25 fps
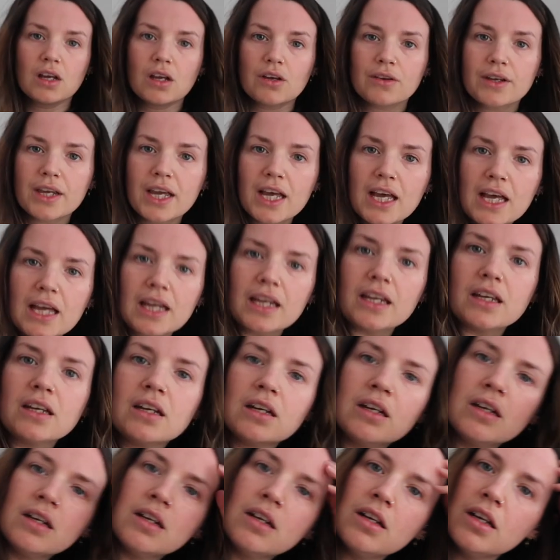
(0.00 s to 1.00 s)
Okay,
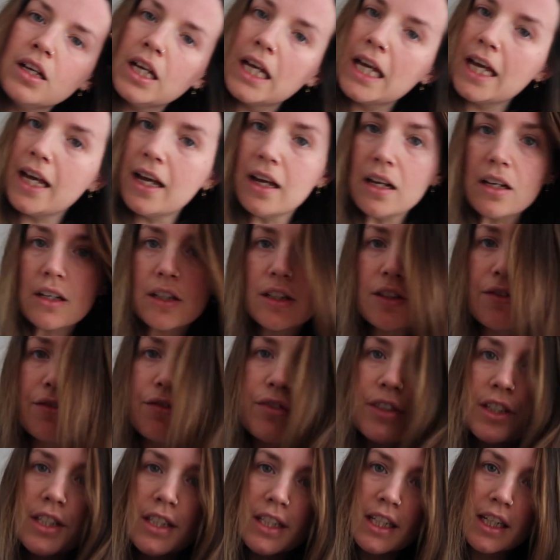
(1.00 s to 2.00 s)
hair looks
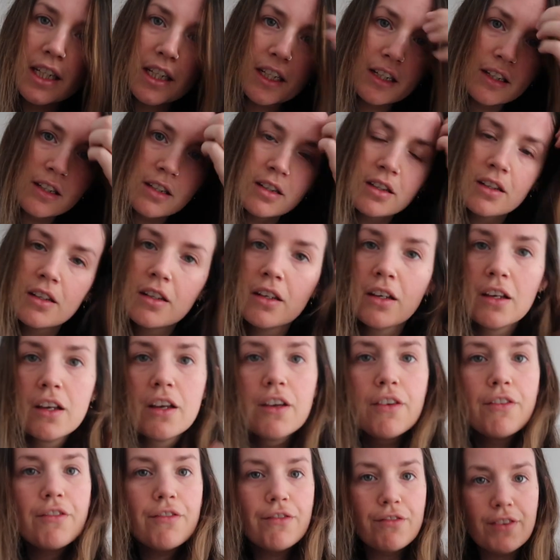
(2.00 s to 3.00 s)
frizzy,
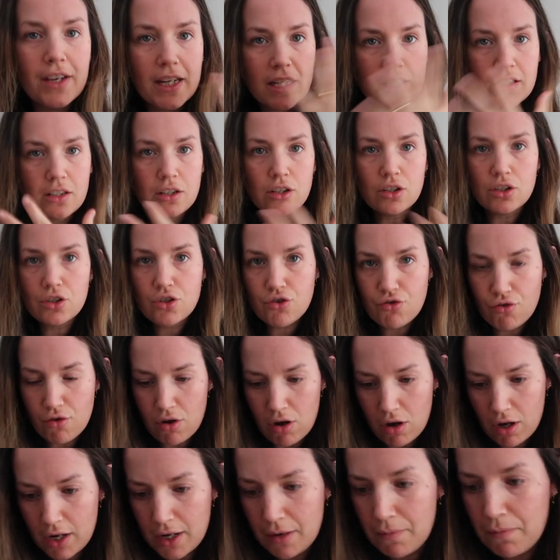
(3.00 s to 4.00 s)
face looks
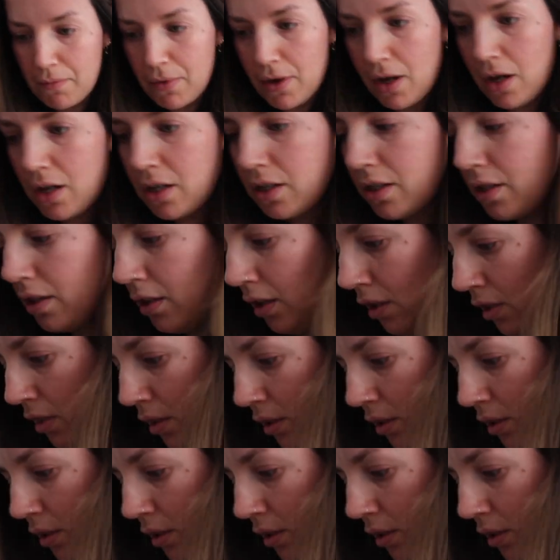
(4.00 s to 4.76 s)
dry, but